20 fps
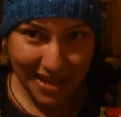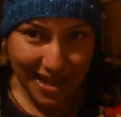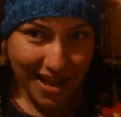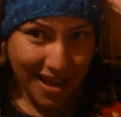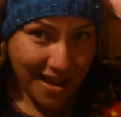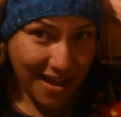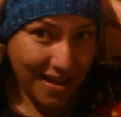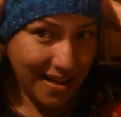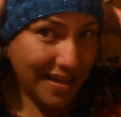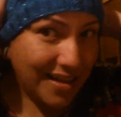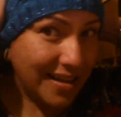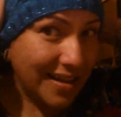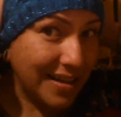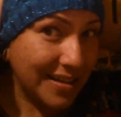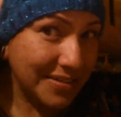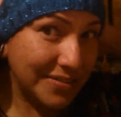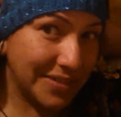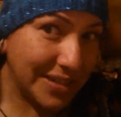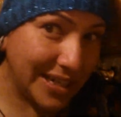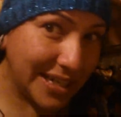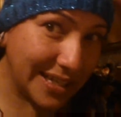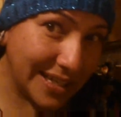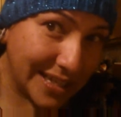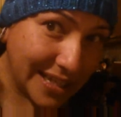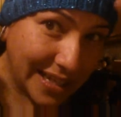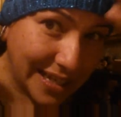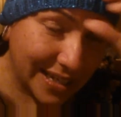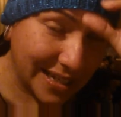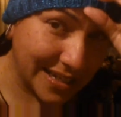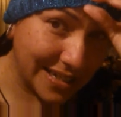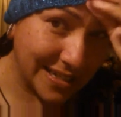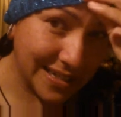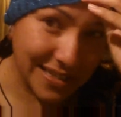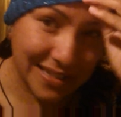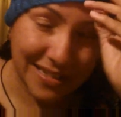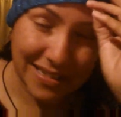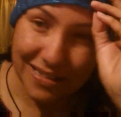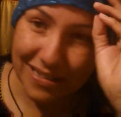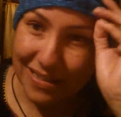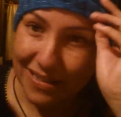what do you think?
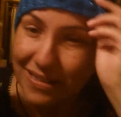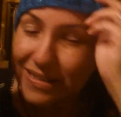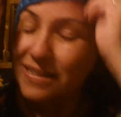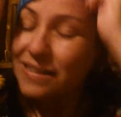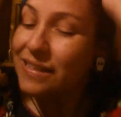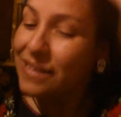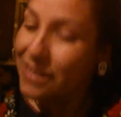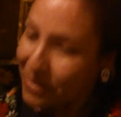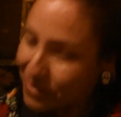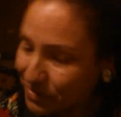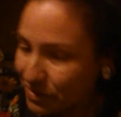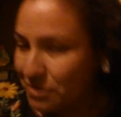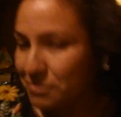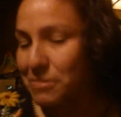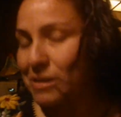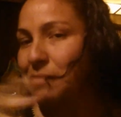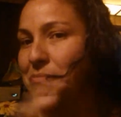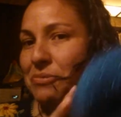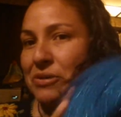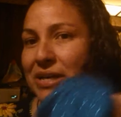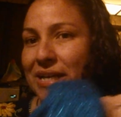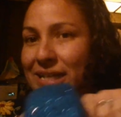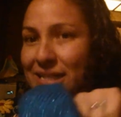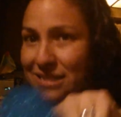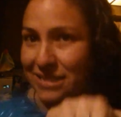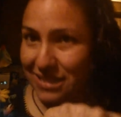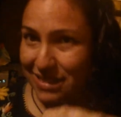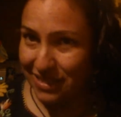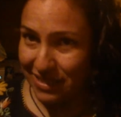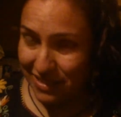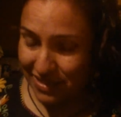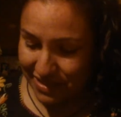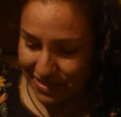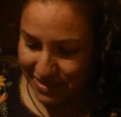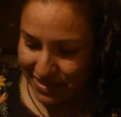With my braids?